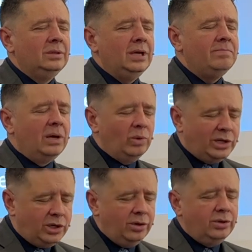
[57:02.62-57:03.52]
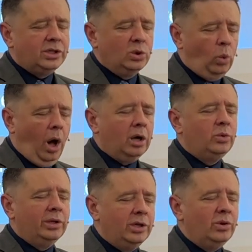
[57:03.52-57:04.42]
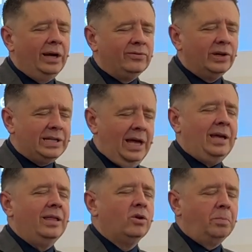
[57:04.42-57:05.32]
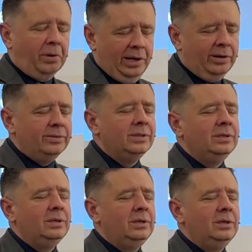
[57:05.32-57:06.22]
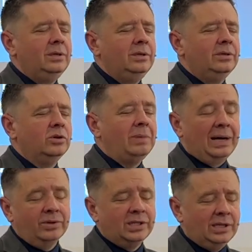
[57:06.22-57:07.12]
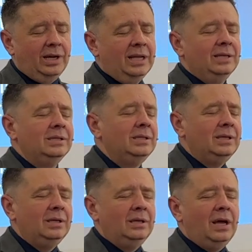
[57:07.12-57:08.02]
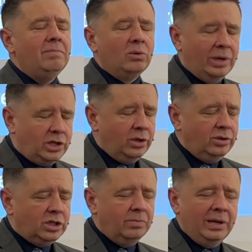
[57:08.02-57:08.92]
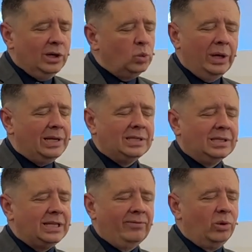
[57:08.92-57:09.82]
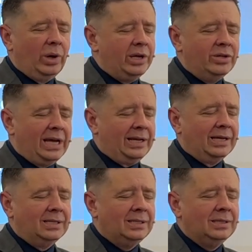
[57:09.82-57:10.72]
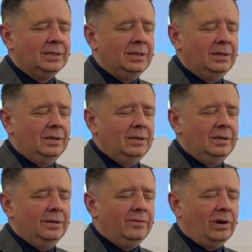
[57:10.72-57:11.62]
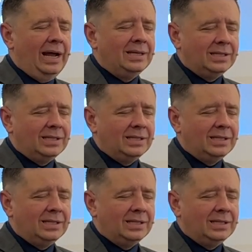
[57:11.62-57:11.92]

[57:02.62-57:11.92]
and may we choose to walk with you every day through prayer through Bible study, and may we choose to be your witnesses everywhere you take us. For I ask